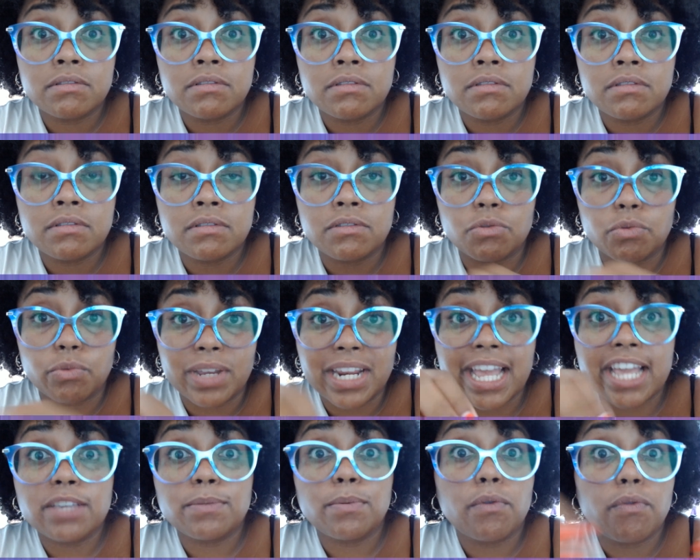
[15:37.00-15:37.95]
3
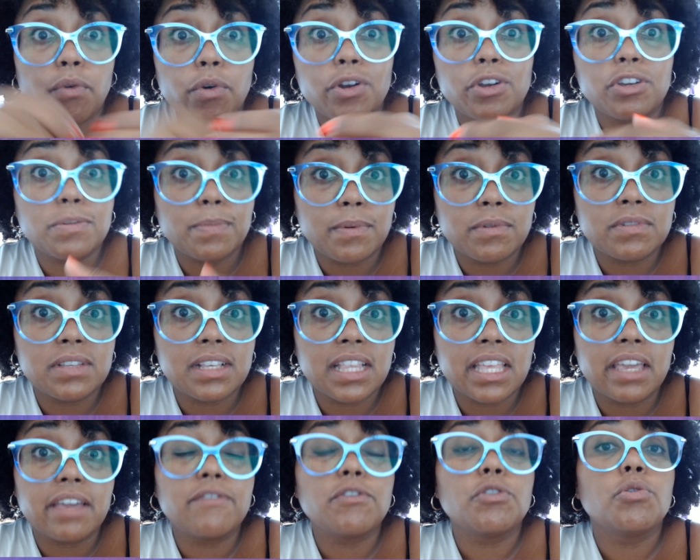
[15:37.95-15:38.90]
days before you're supposed to
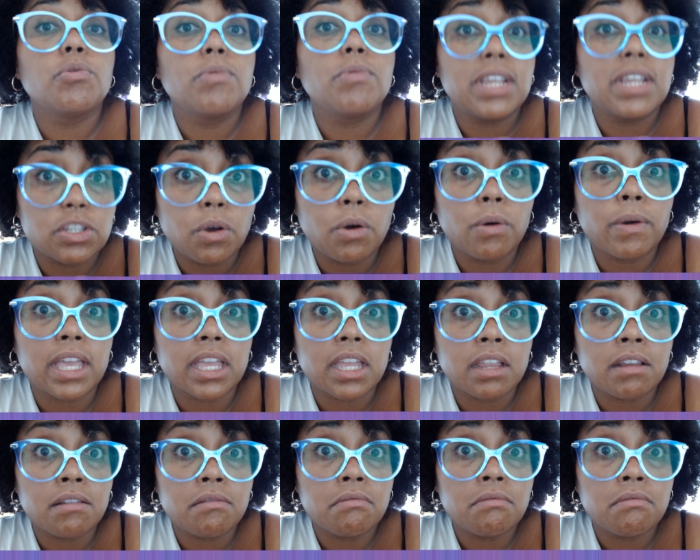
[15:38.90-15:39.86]
leave, you need to go get
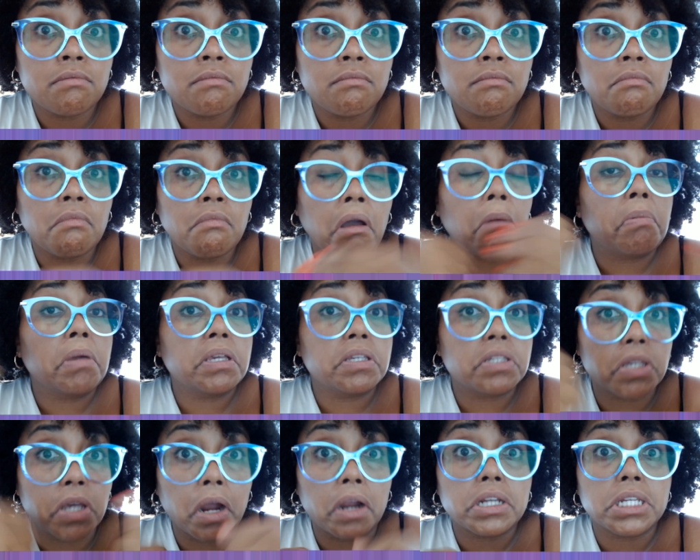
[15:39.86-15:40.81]
a
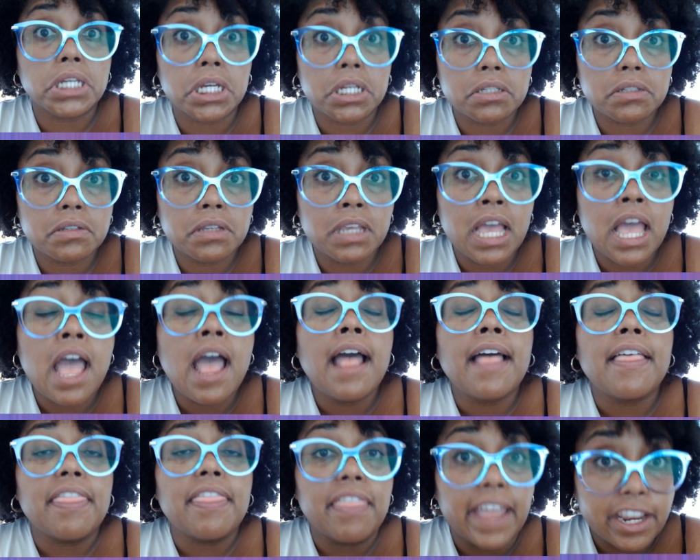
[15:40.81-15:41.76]
PCR test.
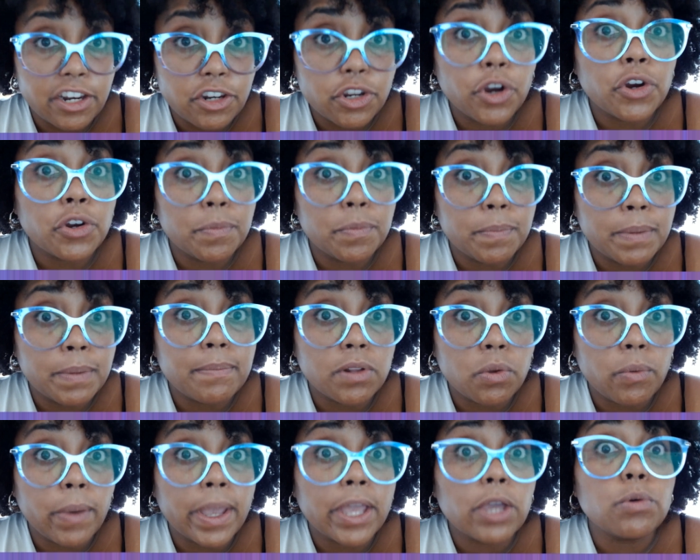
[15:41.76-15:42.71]
And they turned people
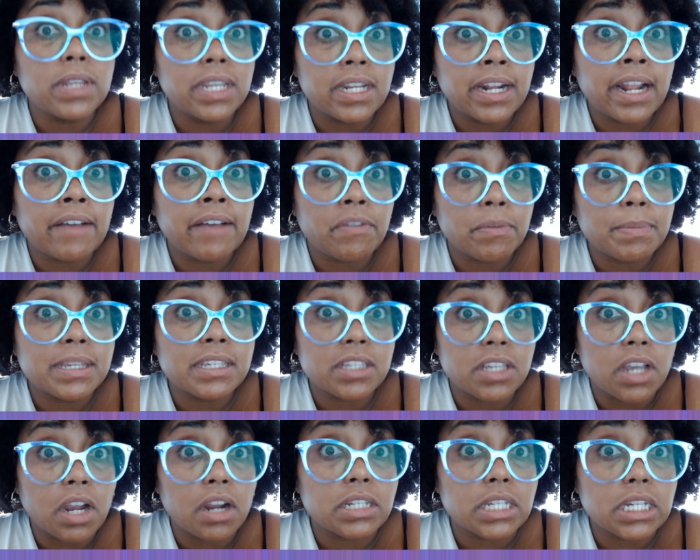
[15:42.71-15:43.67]
away who didn't have a
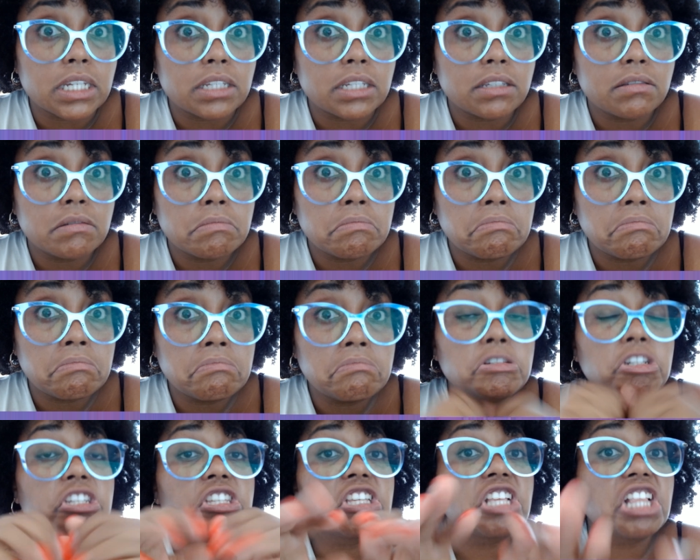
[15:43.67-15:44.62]
PCR test.
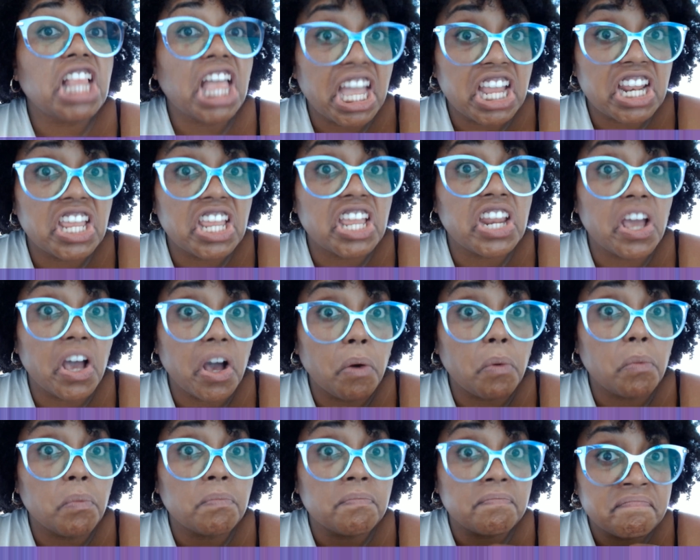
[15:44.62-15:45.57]
Just letting you
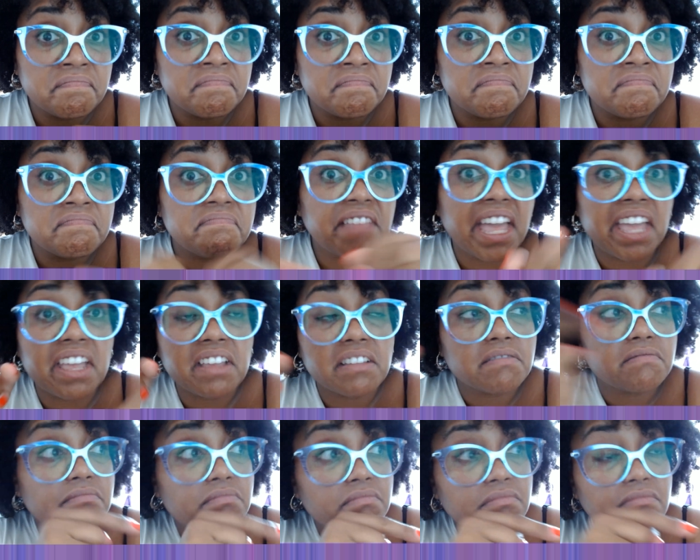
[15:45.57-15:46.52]
know.
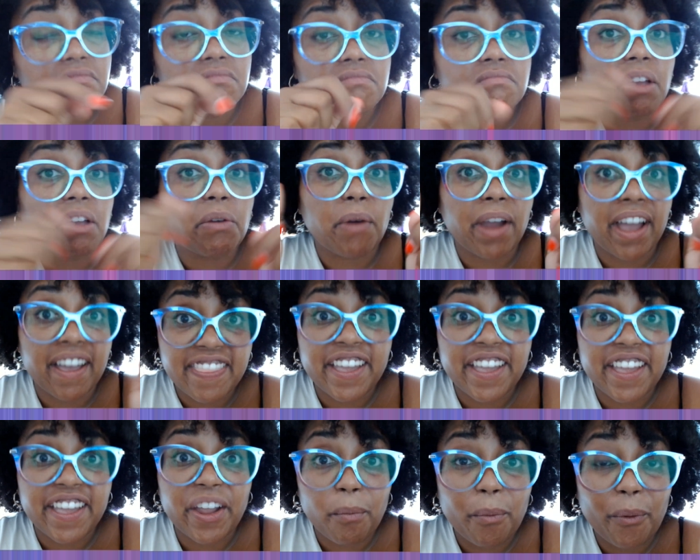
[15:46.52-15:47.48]
They were at the
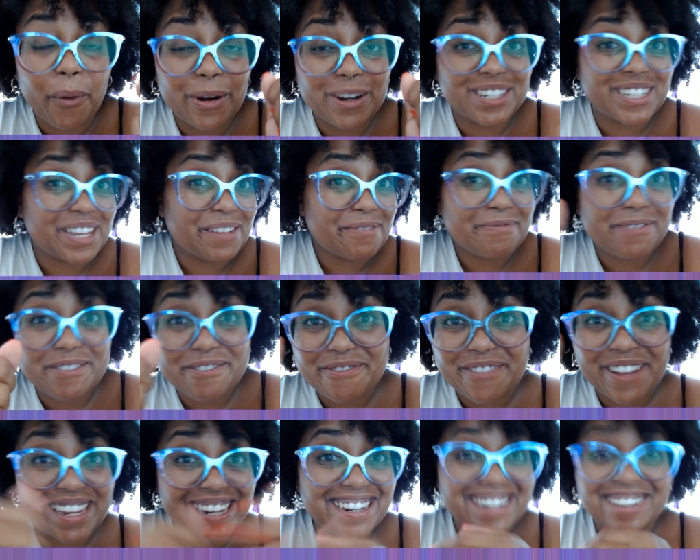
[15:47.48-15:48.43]
airport, JetBlue,
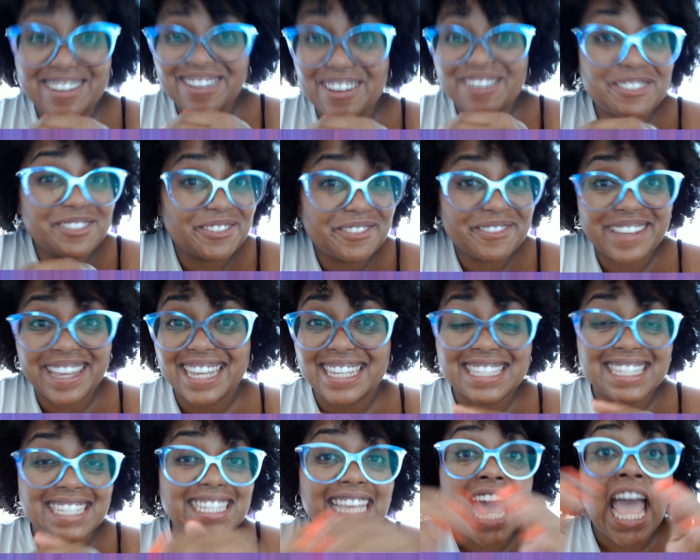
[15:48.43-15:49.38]
ready to go,
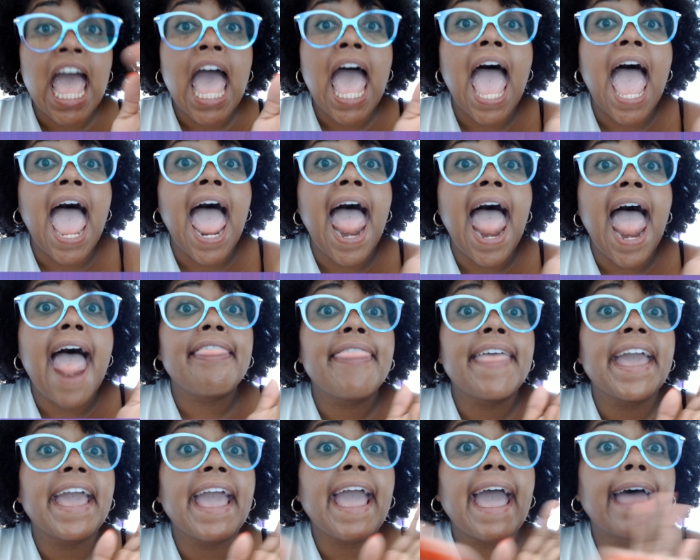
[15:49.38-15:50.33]
suitcases, and they
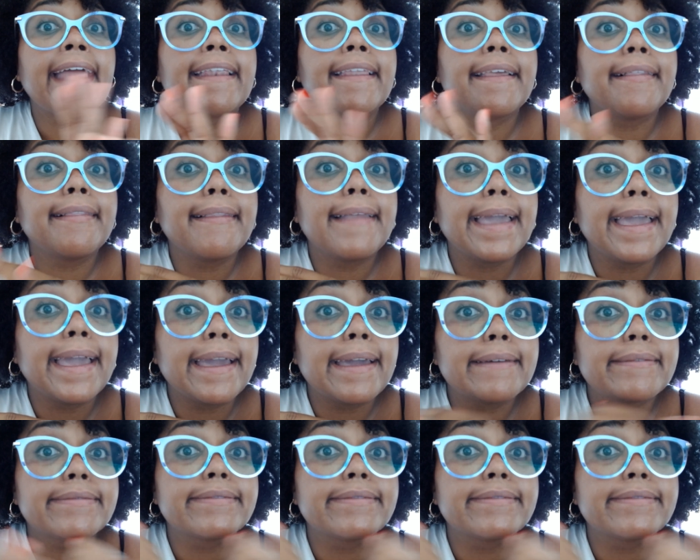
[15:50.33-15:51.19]
had to leave